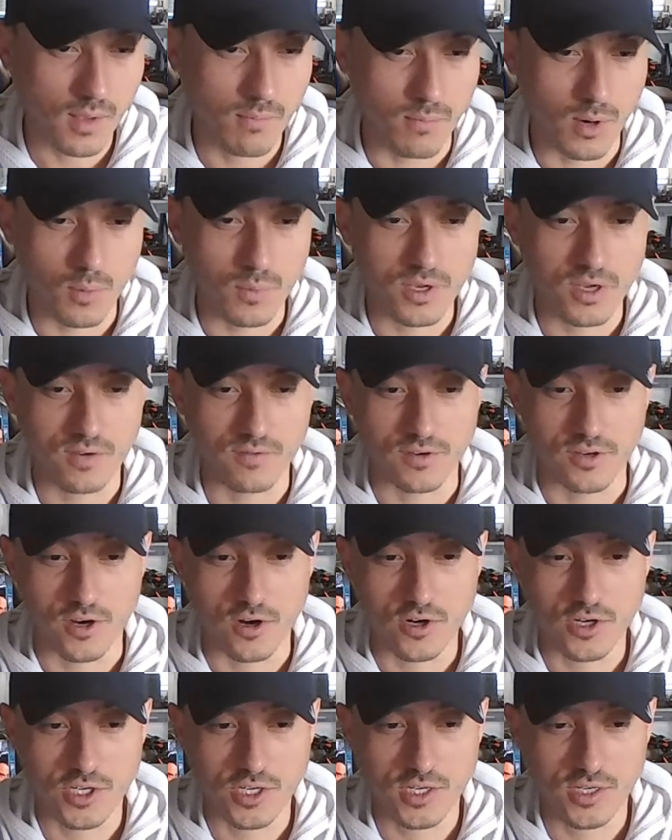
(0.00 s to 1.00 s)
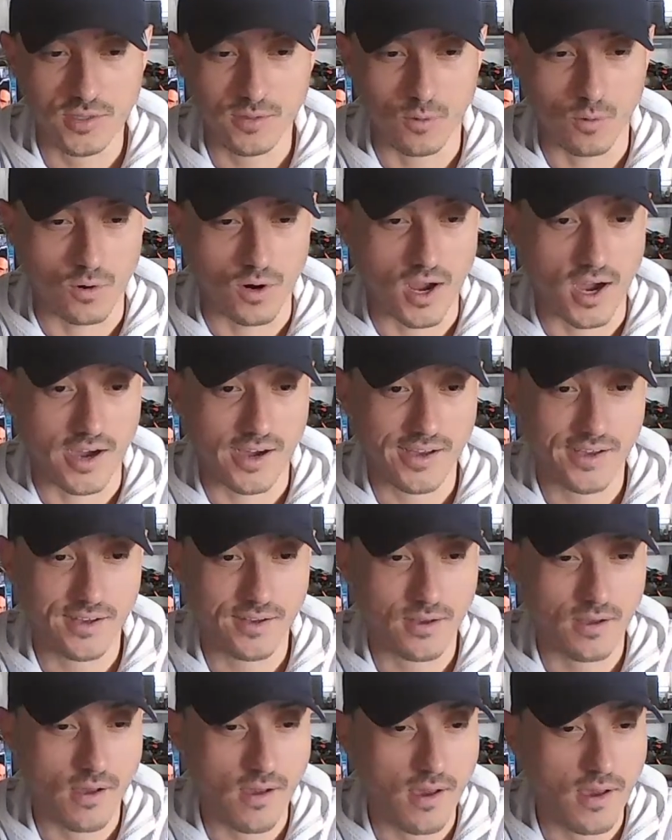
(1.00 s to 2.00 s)
Moment of inertia, or
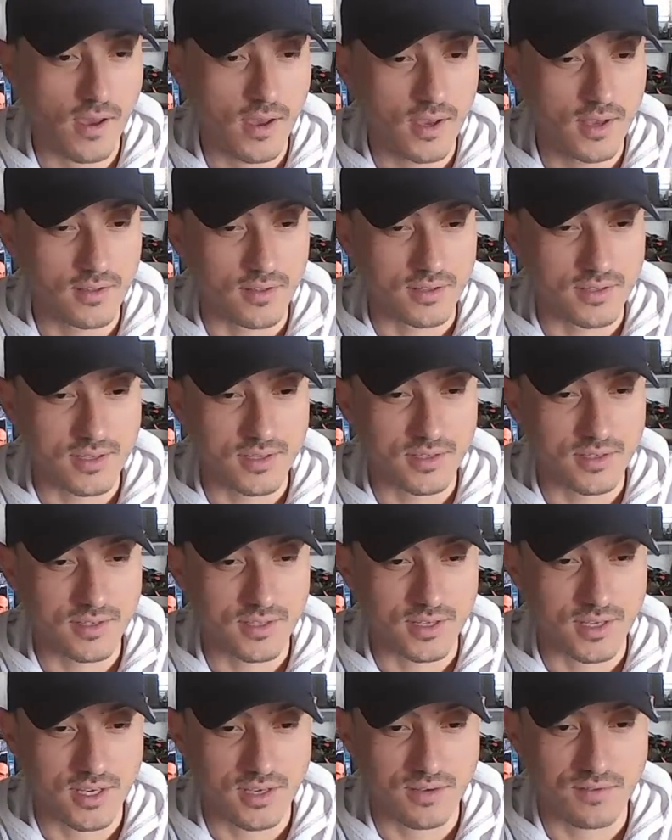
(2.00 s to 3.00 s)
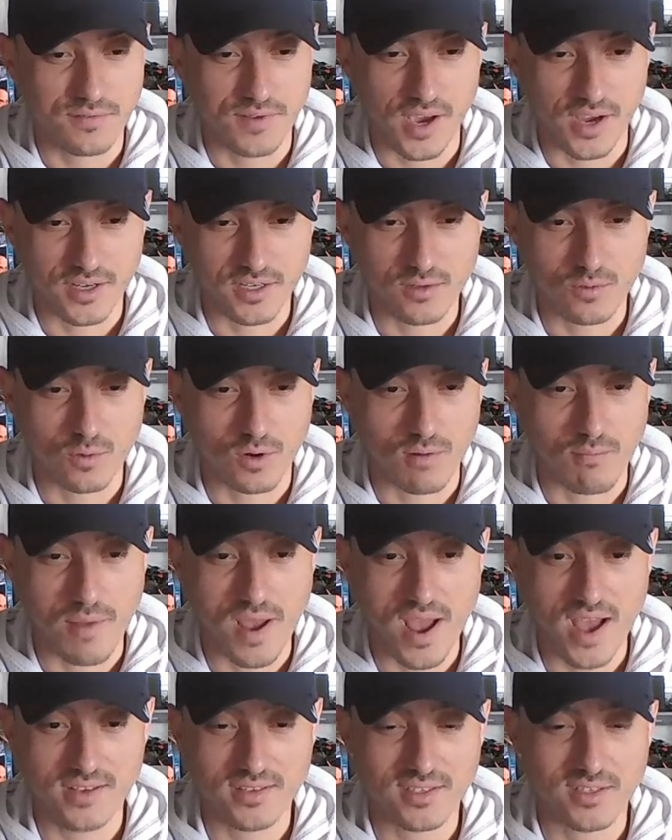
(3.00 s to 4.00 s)
I. This is the key factor where
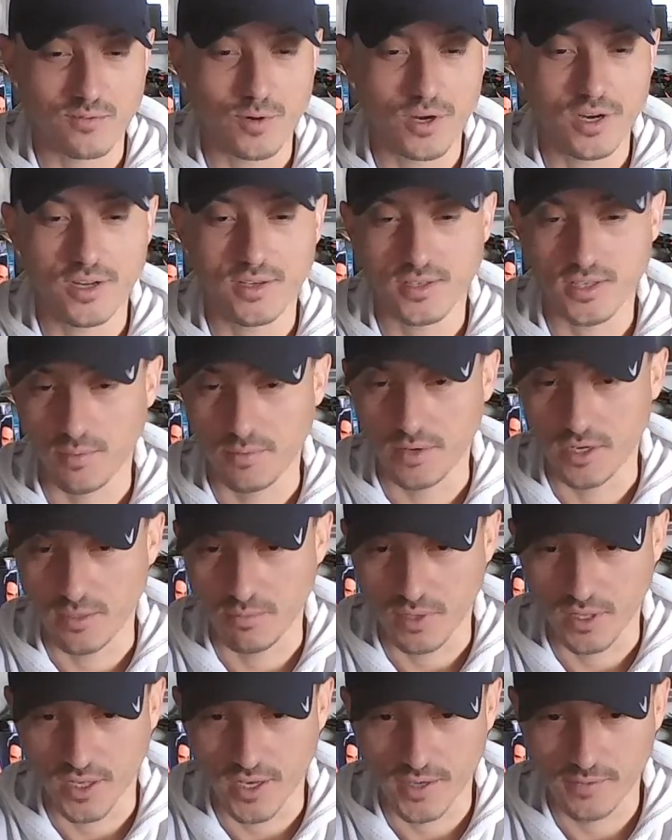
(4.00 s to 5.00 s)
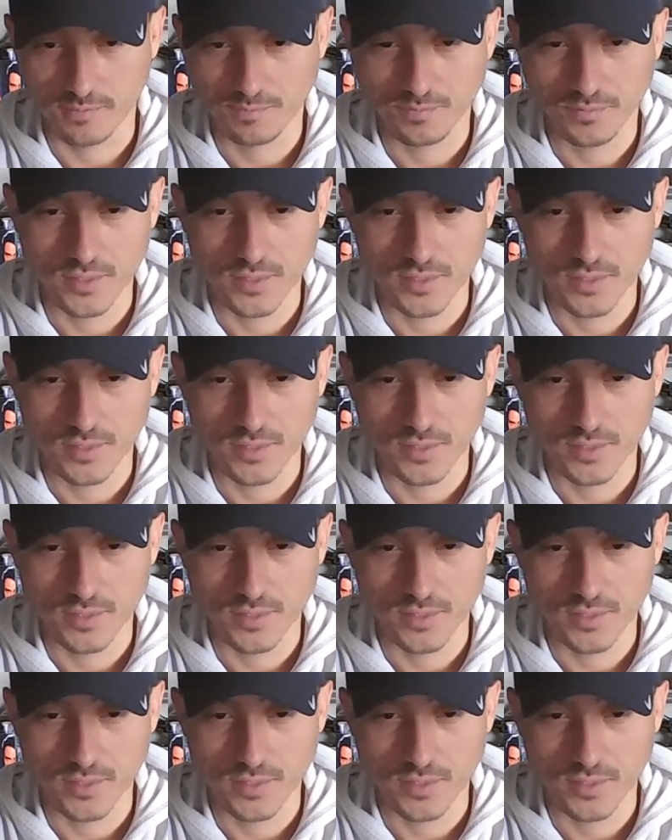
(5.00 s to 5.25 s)
mass and radius come into play.